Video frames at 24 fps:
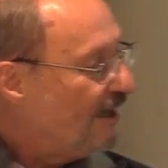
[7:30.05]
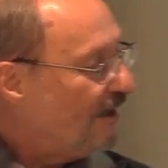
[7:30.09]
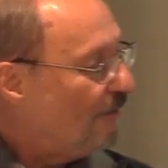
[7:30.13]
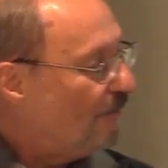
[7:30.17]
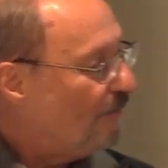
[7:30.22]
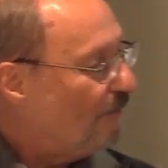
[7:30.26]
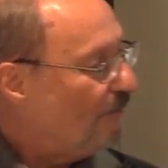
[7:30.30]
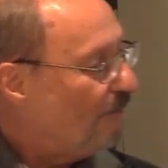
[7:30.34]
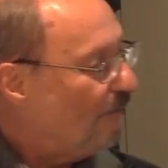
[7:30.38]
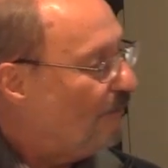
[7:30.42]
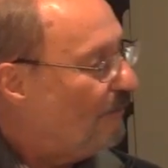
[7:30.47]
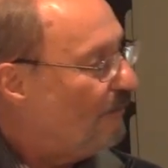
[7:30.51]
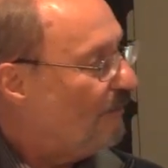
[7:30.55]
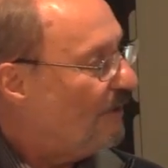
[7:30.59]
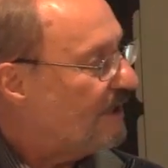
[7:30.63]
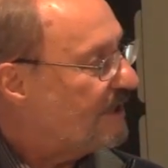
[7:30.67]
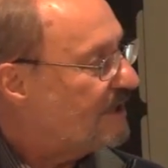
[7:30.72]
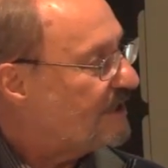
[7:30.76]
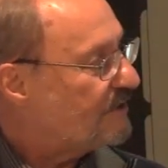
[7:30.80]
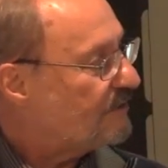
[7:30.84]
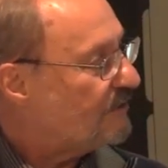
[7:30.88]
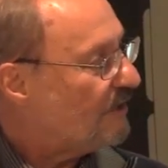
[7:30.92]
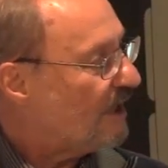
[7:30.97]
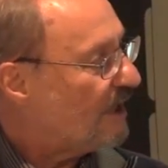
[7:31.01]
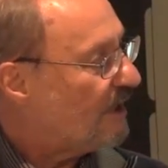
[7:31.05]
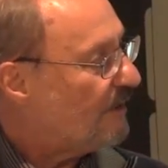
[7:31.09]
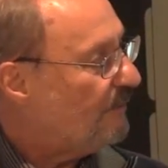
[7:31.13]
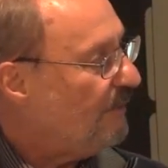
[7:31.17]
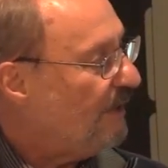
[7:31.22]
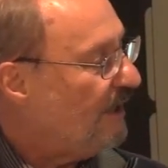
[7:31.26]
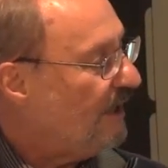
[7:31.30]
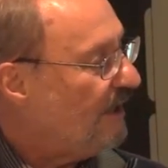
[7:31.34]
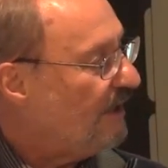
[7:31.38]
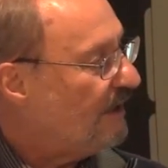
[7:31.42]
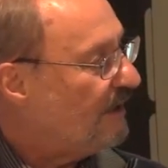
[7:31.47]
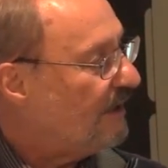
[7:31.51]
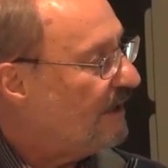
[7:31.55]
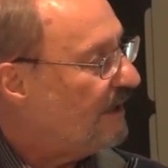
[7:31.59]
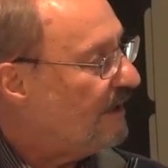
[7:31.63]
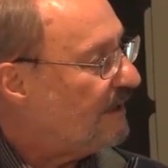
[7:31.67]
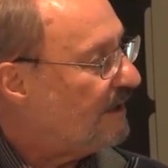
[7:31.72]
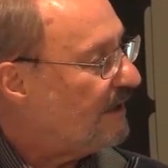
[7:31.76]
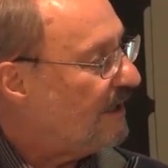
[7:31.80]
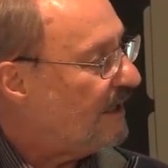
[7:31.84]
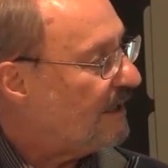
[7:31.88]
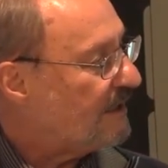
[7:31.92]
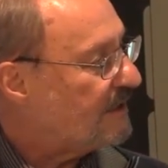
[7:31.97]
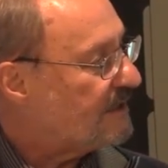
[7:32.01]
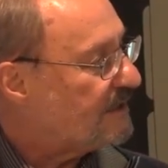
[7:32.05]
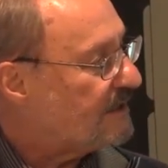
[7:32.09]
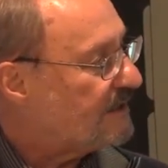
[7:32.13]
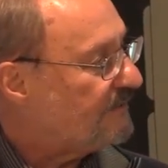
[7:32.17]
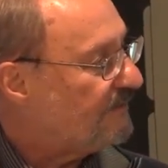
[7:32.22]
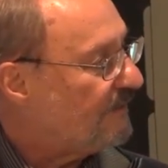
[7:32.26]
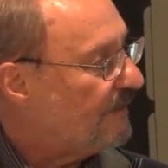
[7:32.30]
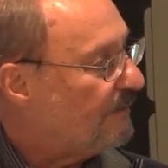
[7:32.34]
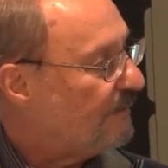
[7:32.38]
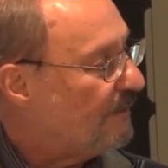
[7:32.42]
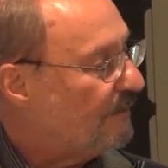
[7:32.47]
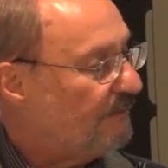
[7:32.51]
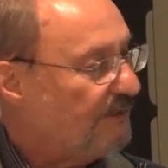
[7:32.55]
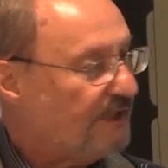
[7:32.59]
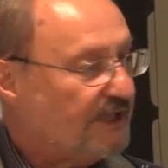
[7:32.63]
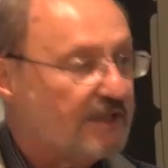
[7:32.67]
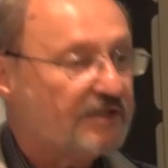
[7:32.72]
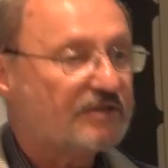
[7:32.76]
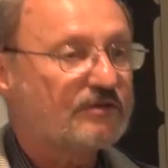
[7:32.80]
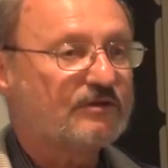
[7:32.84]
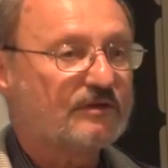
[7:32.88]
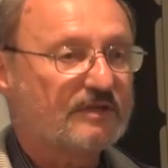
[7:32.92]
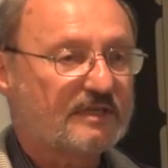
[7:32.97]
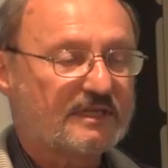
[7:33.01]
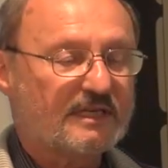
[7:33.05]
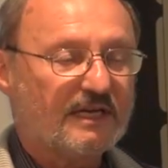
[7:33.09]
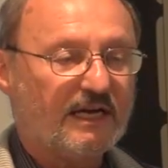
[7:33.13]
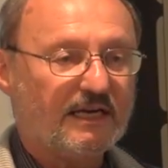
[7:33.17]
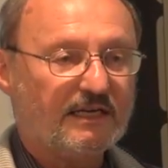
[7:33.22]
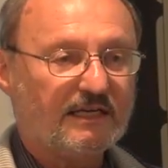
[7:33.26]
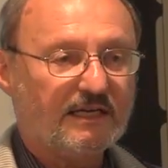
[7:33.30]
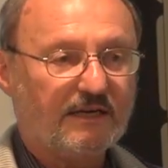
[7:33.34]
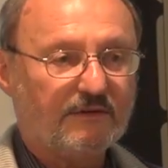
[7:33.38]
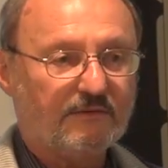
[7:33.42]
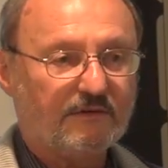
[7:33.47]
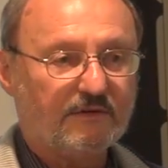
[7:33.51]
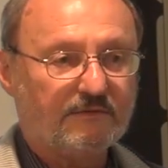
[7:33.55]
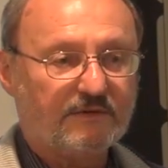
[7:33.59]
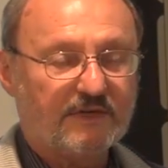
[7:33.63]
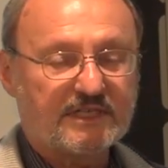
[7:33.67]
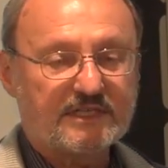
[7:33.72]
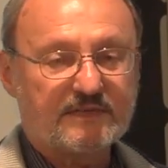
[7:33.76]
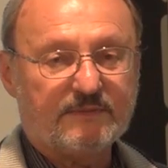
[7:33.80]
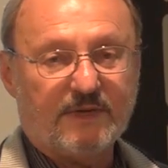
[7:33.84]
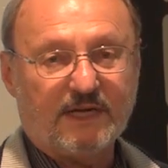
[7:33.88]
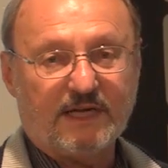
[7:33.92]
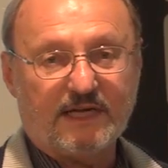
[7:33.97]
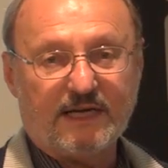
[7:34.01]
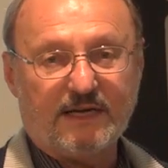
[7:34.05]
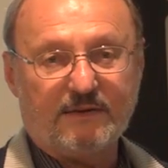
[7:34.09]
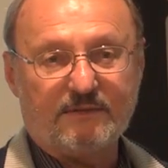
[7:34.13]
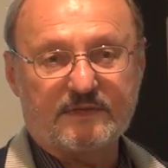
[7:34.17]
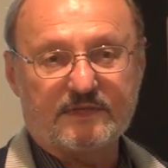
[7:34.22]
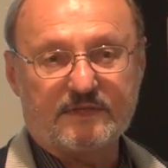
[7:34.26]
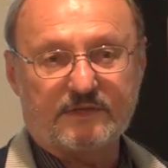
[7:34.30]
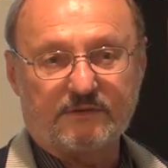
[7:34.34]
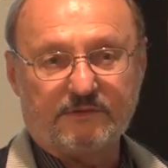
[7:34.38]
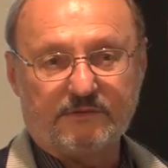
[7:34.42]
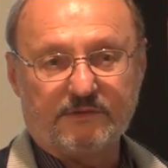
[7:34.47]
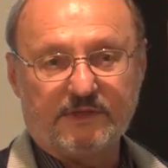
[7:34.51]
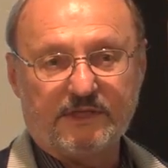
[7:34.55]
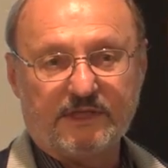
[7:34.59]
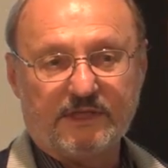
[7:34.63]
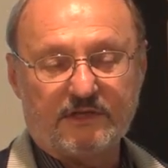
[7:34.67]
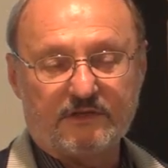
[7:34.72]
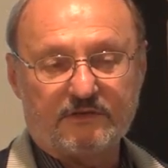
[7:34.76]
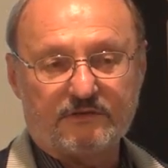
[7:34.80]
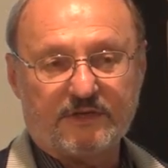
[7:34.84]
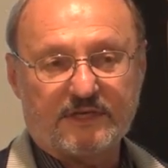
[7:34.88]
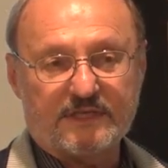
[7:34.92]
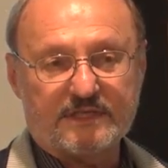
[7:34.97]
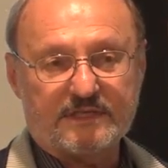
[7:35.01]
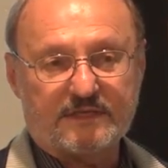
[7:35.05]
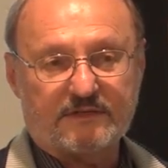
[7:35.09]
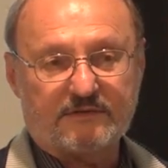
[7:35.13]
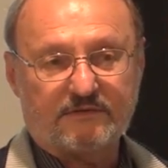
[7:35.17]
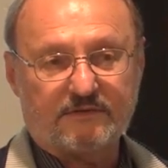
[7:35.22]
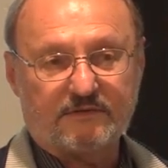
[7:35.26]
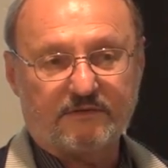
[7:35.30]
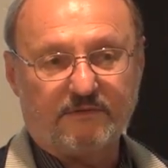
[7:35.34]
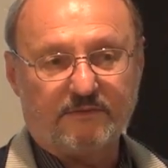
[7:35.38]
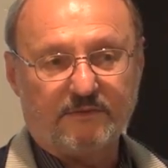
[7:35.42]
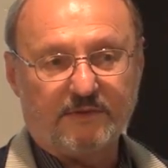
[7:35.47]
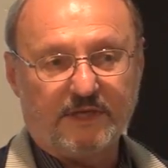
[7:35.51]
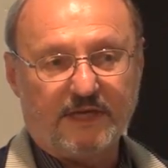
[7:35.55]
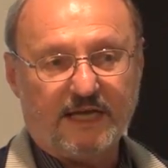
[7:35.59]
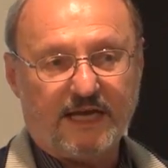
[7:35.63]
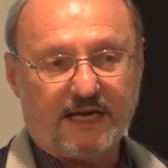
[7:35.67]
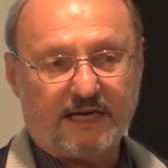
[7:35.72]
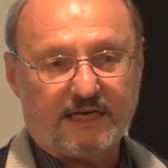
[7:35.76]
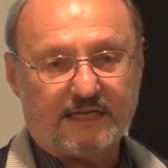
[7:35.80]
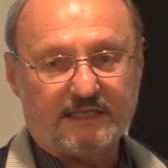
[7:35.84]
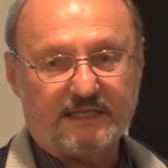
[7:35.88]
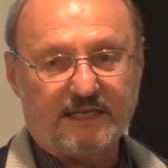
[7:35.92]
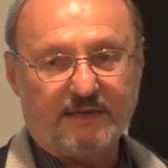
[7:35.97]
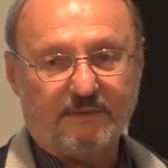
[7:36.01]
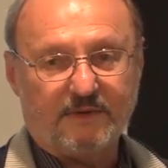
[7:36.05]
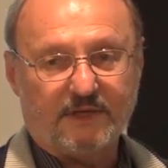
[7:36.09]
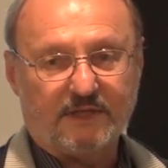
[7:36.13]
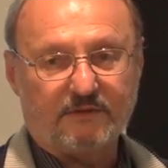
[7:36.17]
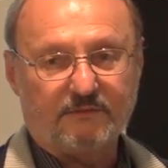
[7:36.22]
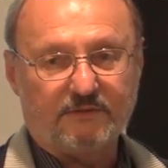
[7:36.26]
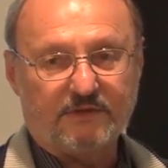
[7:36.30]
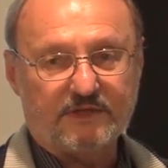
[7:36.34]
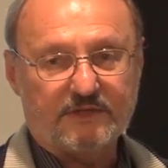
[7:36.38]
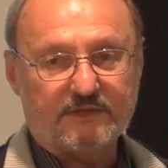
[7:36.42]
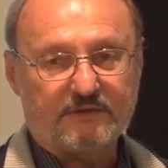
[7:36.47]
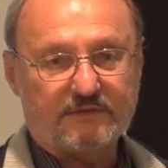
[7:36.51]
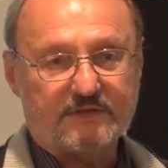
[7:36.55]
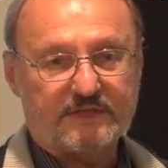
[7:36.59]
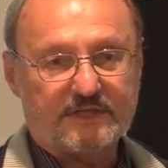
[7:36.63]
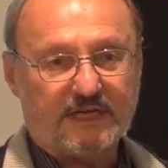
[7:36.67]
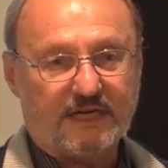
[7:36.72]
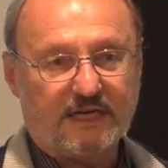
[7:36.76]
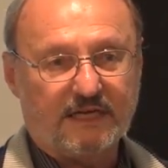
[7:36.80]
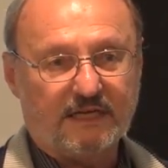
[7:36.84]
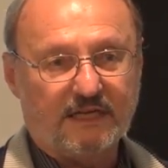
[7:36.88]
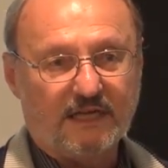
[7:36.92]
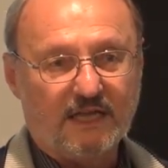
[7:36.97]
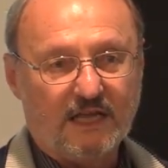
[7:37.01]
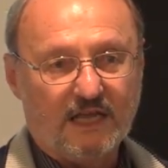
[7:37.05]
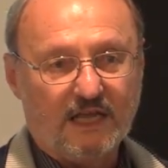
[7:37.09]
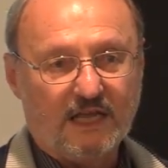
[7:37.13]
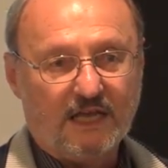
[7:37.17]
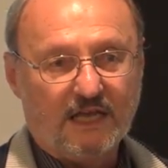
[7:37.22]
What struck me that's from a research side, now the rest of my comments are really addressed from the academic to research side.